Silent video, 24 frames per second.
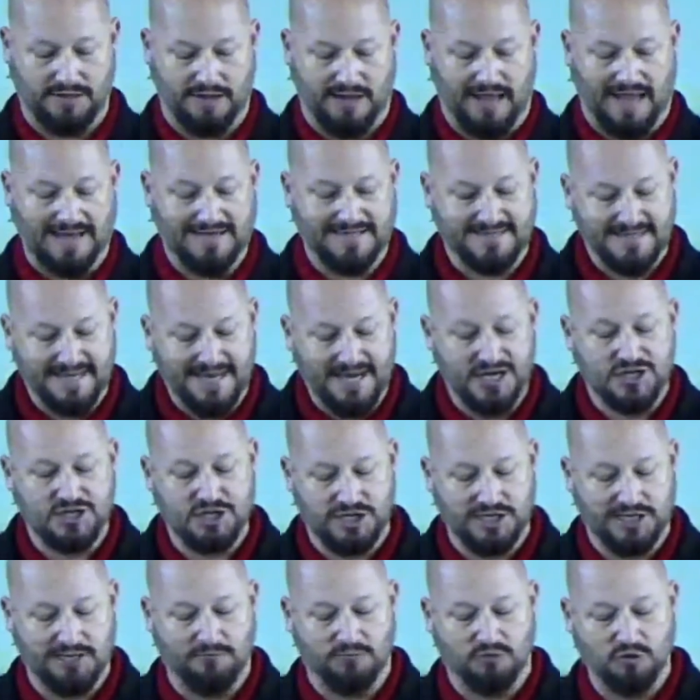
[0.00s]
and
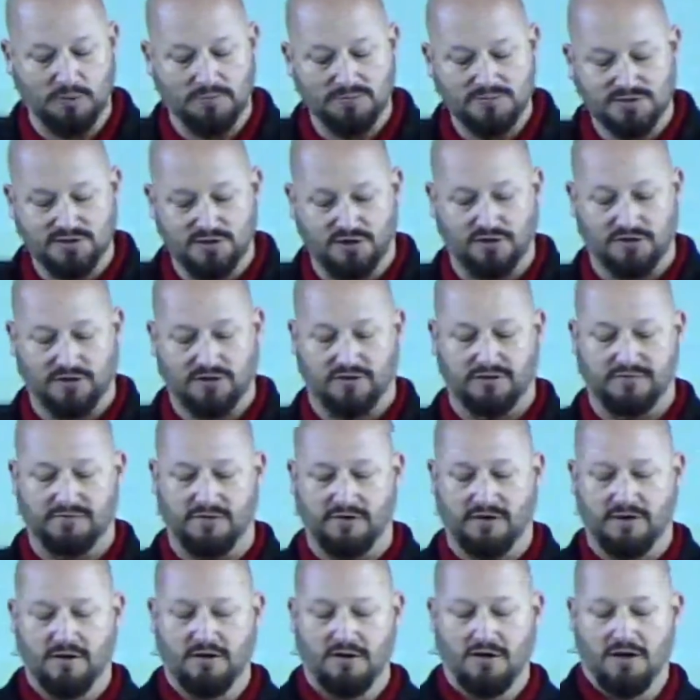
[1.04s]
teaching them to observe
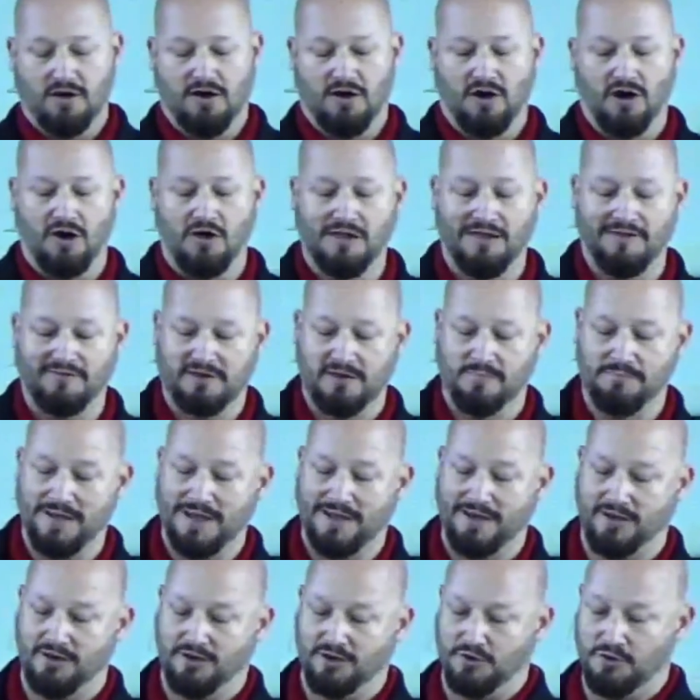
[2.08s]
all that I've
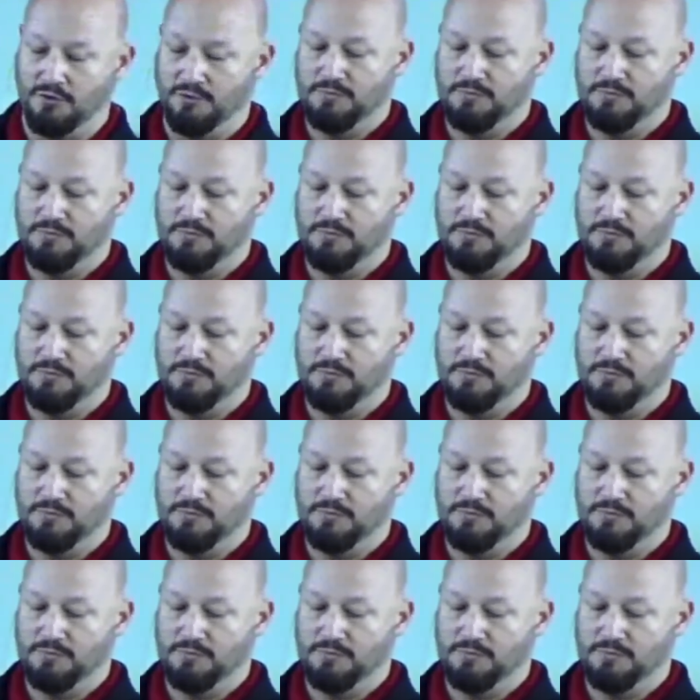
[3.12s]
commanded you.